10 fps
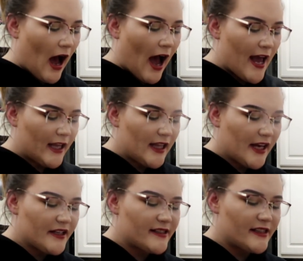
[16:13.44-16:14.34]
I had
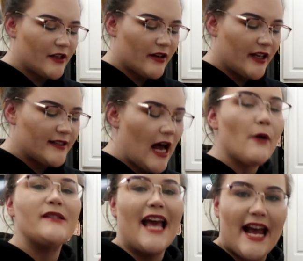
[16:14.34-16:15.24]
like a serious,
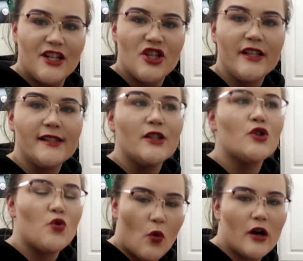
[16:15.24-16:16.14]
I was ageist
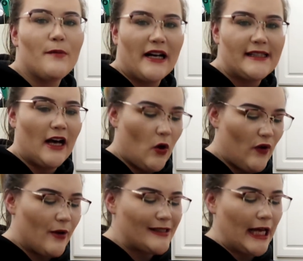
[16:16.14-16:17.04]
toward
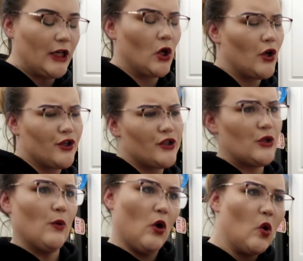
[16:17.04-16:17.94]
myself. I was like, girl, you're
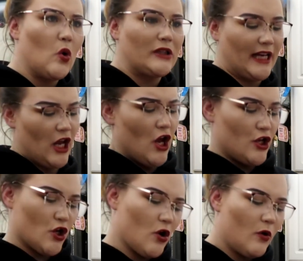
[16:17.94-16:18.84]
too old. Like
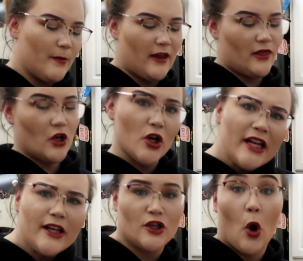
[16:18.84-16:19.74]
you're going to be
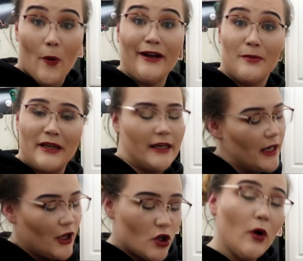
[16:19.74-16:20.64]
30, going to be,
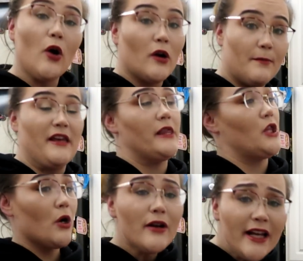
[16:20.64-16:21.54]
you're going to be
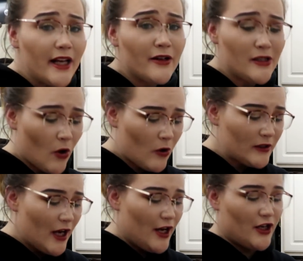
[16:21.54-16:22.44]
30 years
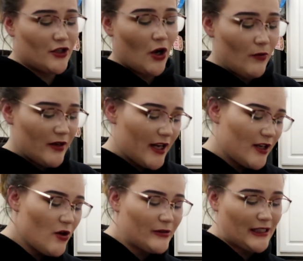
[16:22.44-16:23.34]
old. You don't
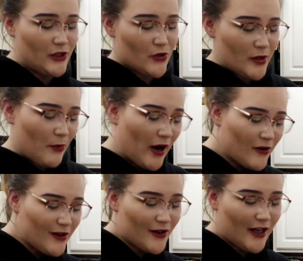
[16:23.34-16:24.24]
need no sister's
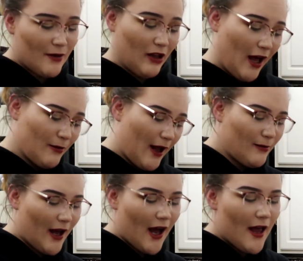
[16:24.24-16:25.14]
apparel hoodie, blah, blah,
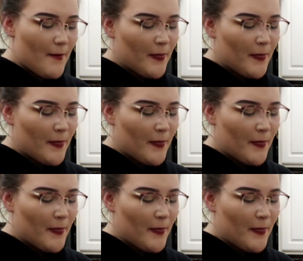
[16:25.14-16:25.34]
blah.